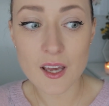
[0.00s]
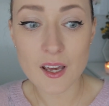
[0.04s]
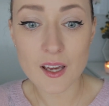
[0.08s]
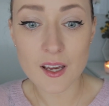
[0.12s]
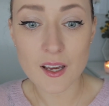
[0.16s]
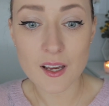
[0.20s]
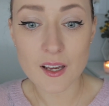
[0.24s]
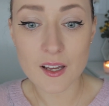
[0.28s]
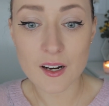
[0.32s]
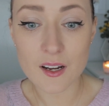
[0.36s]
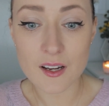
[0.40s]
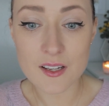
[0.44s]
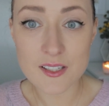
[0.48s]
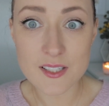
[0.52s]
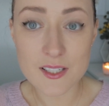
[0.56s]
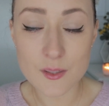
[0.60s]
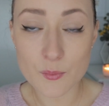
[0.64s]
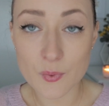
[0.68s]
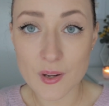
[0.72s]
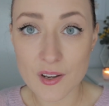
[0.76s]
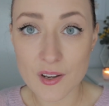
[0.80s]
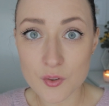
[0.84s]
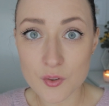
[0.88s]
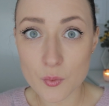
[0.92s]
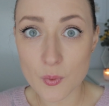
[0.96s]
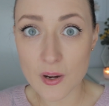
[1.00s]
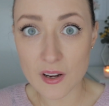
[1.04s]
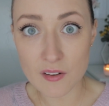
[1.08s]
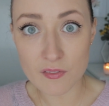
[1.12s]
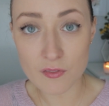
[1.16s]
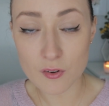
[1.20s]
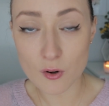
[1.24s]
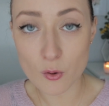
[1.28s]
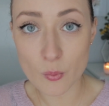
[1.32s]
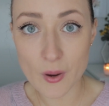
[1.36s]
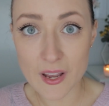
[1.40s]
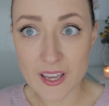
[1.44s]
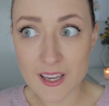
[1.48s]
And I said, to wait
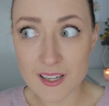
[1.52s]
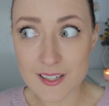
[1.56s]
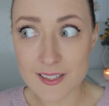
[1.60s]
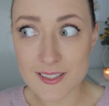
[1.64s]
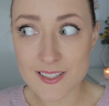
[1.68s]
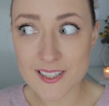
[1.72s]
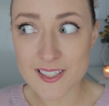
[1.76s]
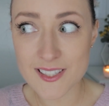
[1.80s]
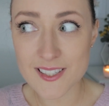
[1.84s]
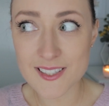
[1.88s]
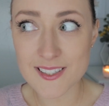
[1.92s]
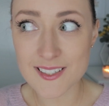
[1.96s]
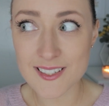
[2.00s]
four weeks."